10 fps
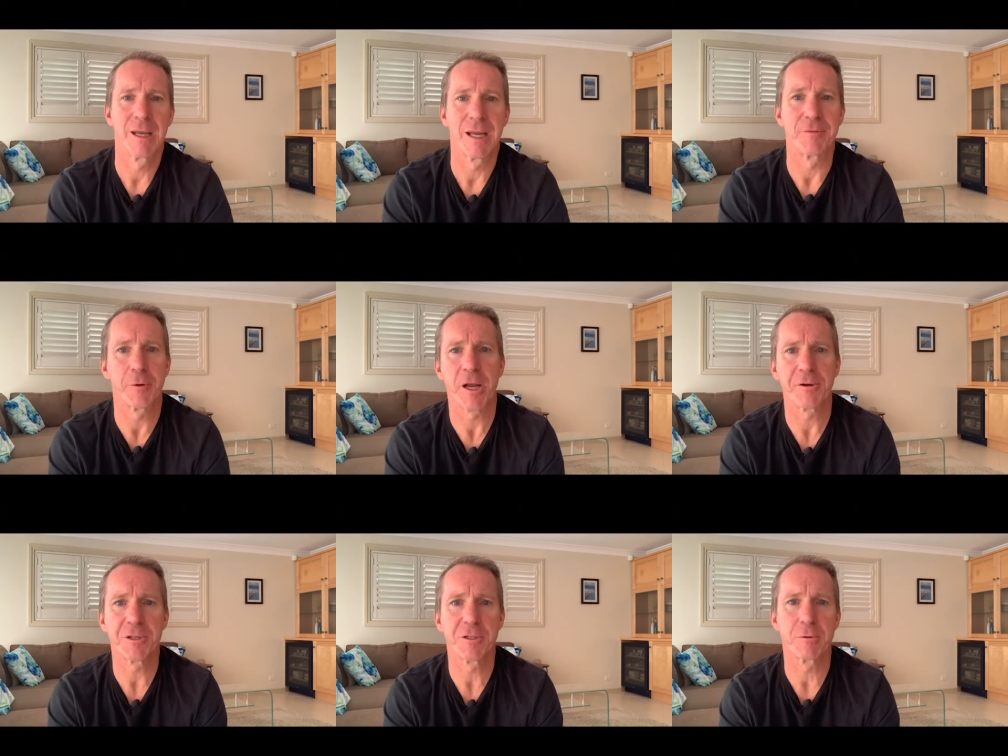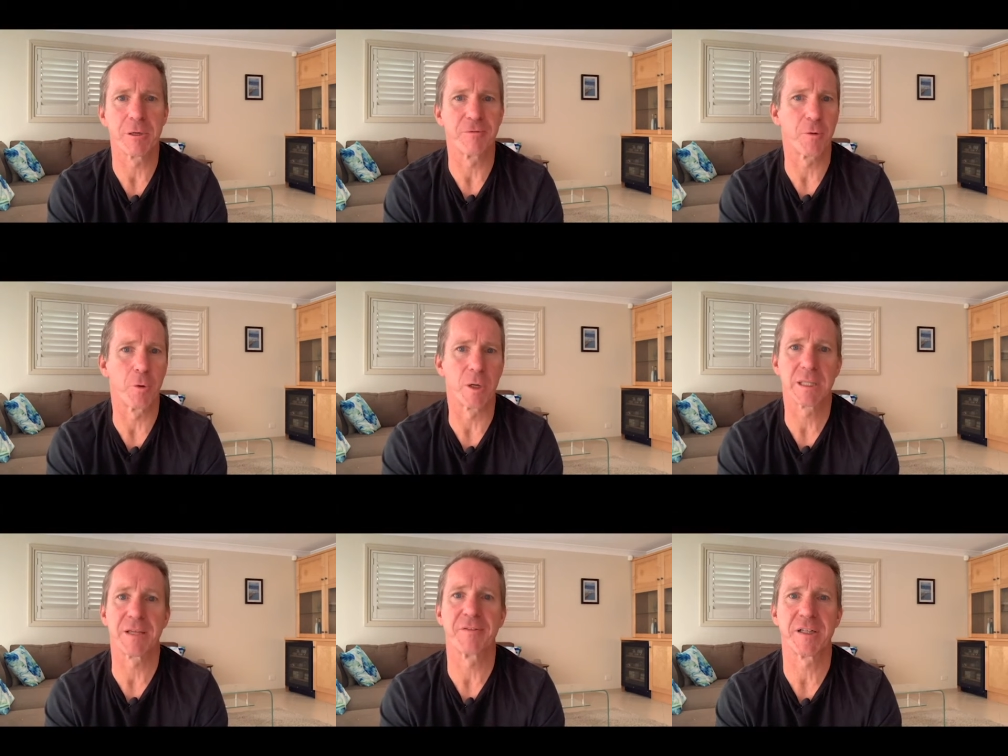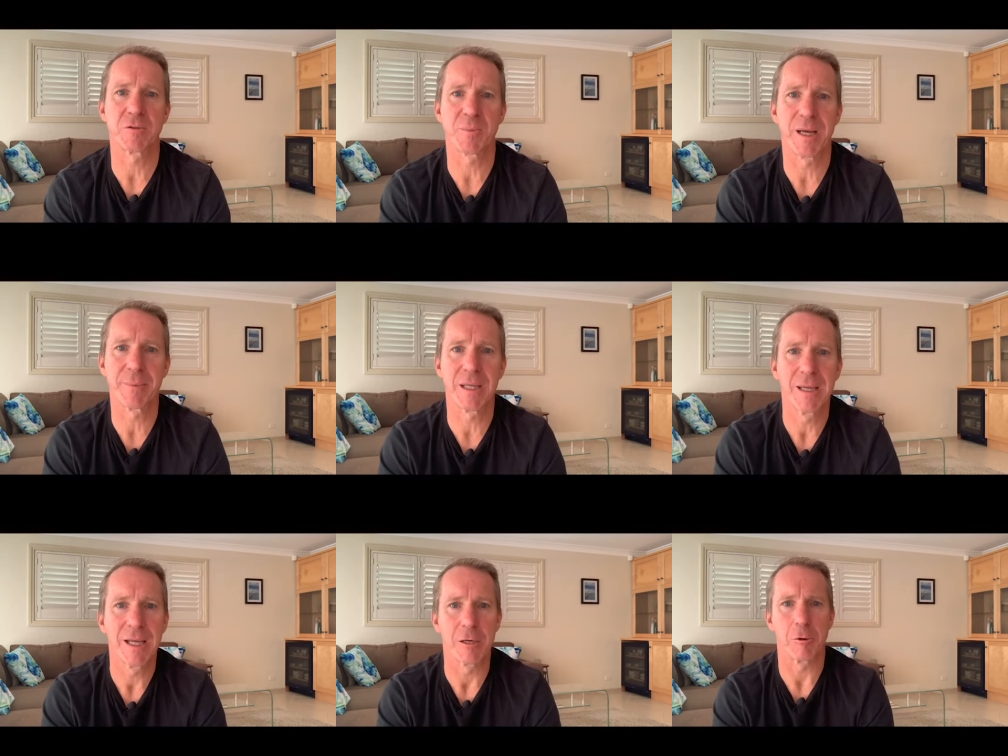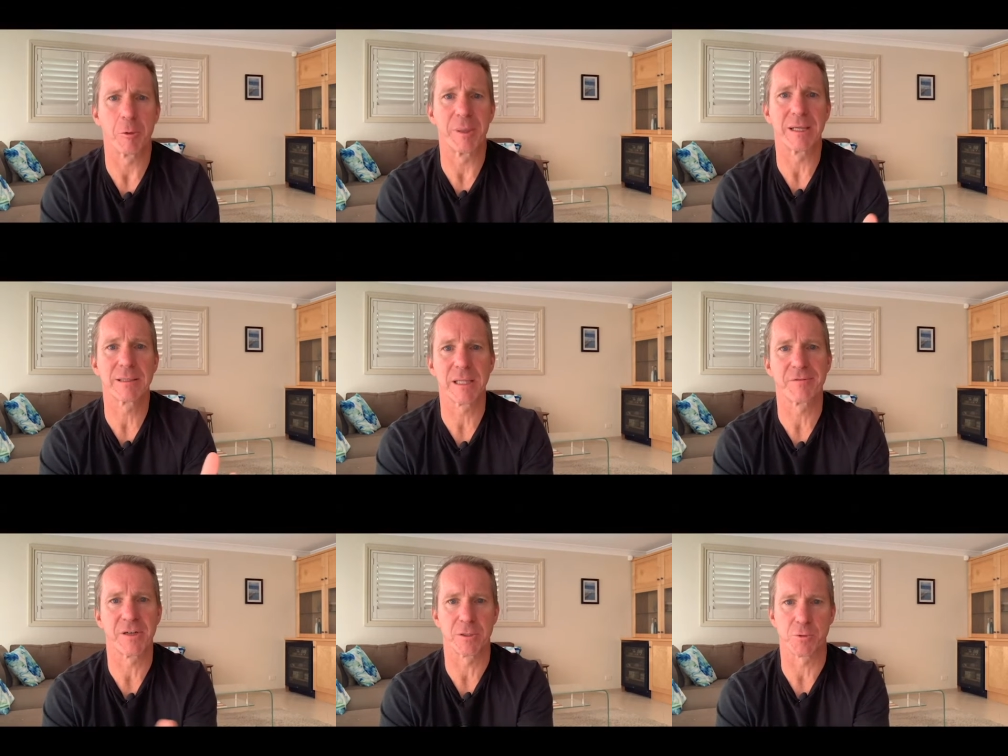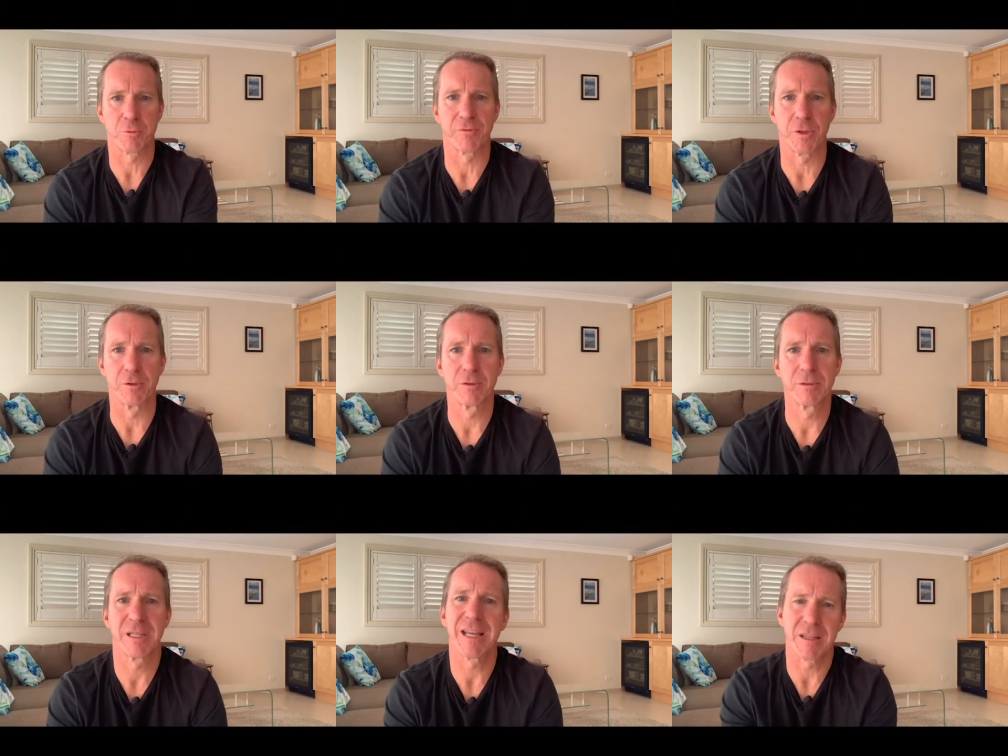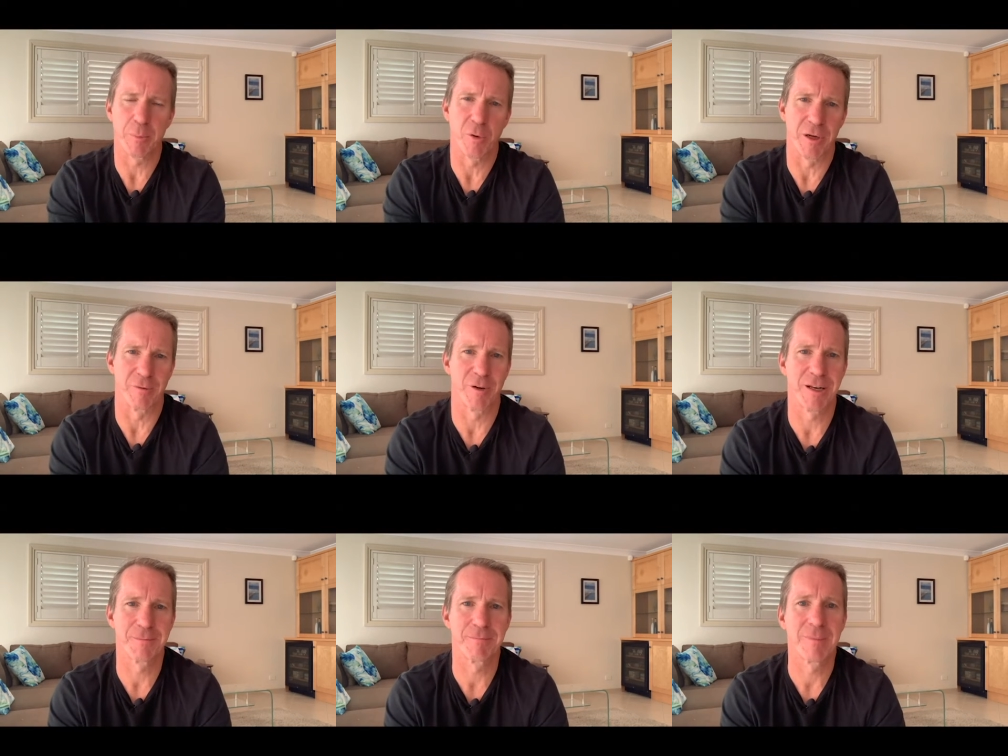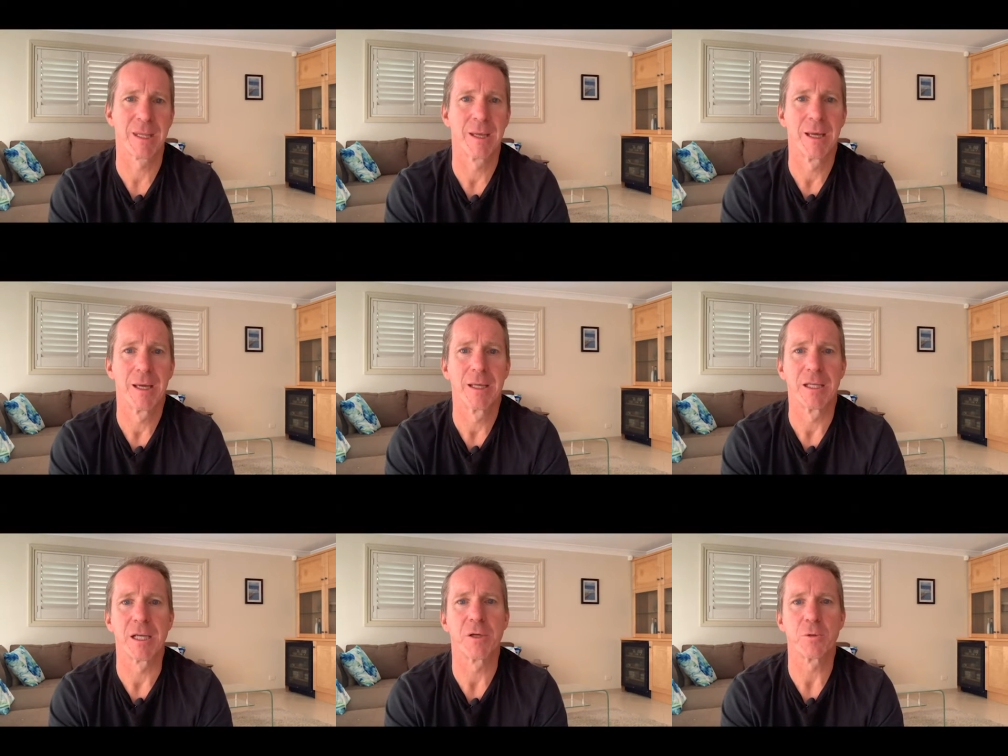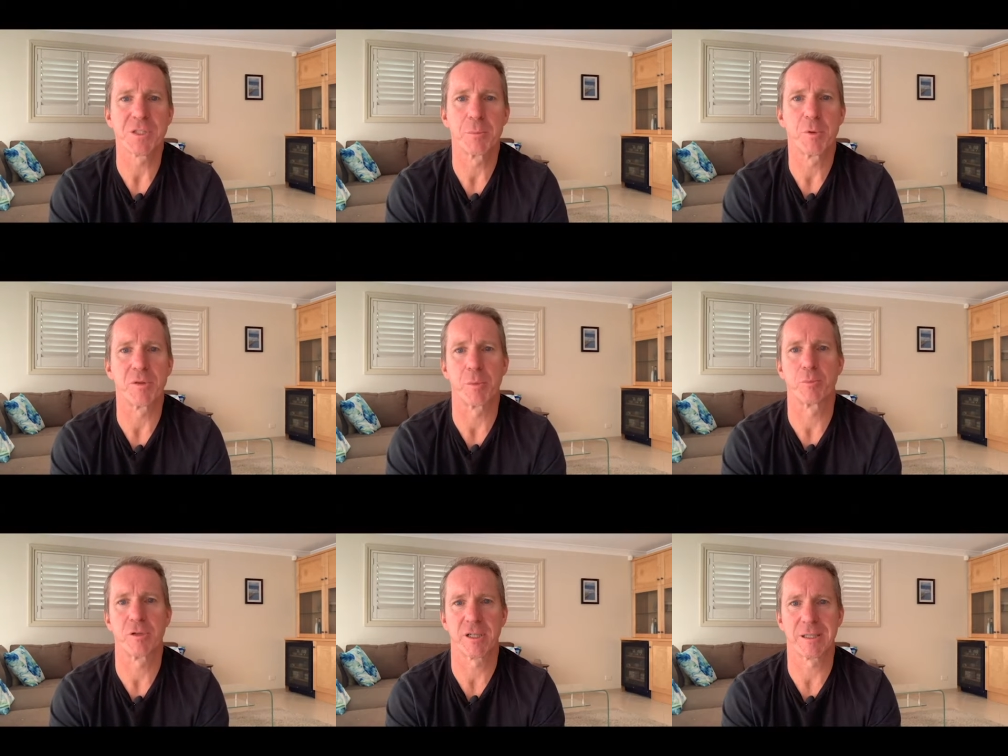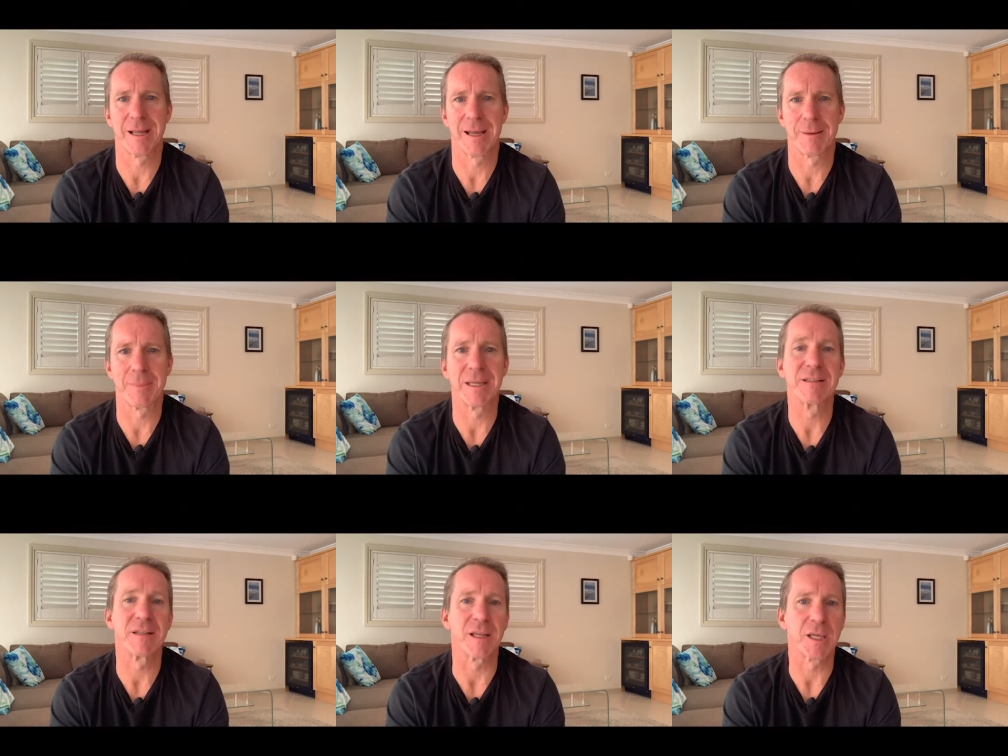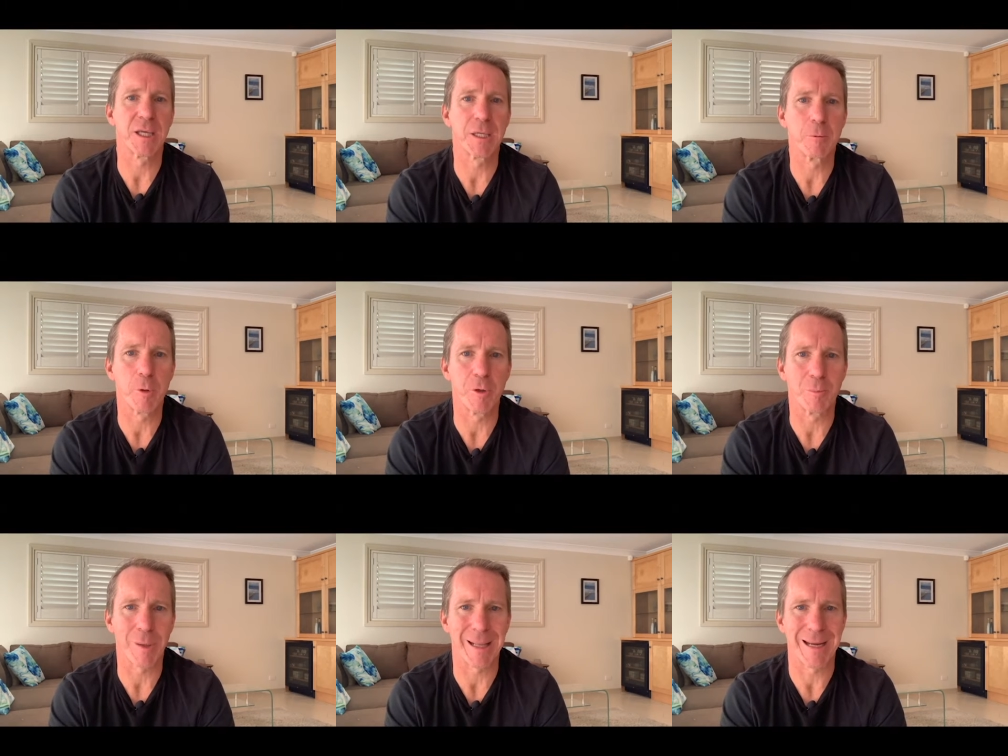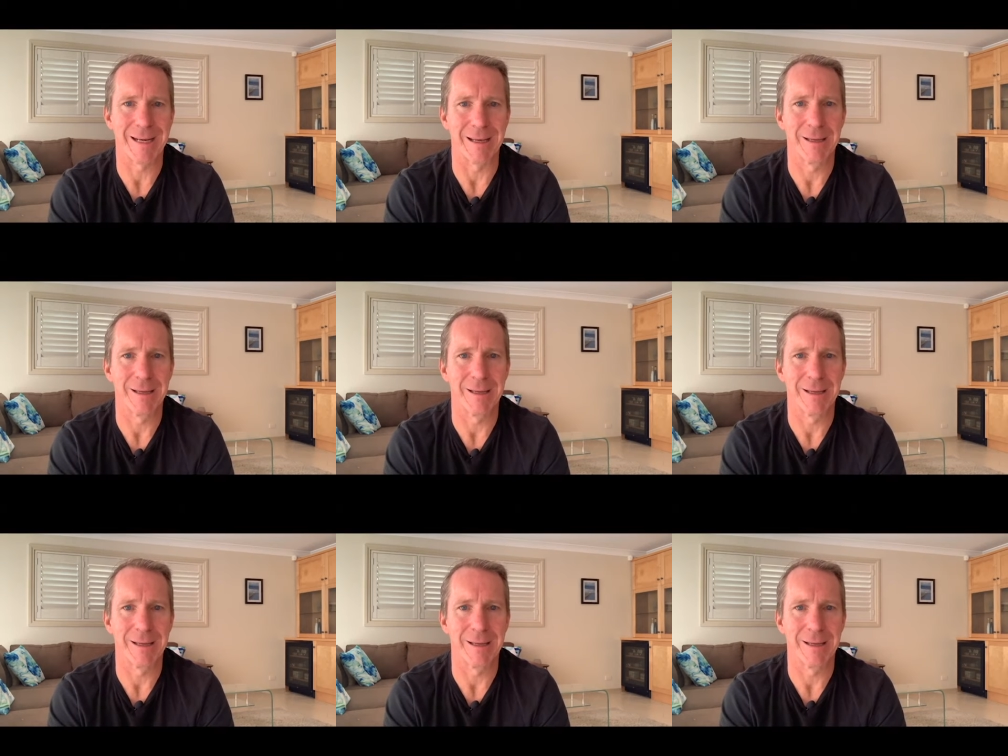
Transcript: If you were going to do it for ClickFunnels maybe, it would be ClickFunnels Review. You get the point, right? You can also put the product name into the keyword planner